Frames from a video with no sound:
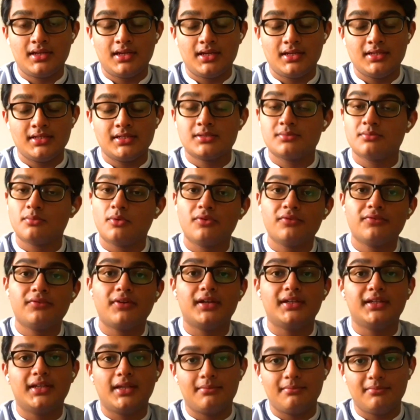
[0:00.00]
It is more
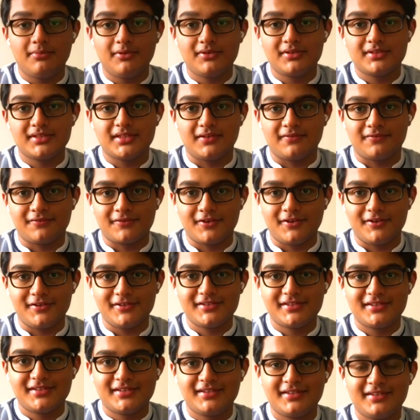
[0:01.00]
fun than books, of
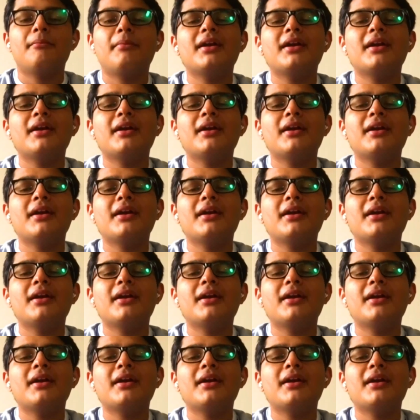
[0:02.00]
course.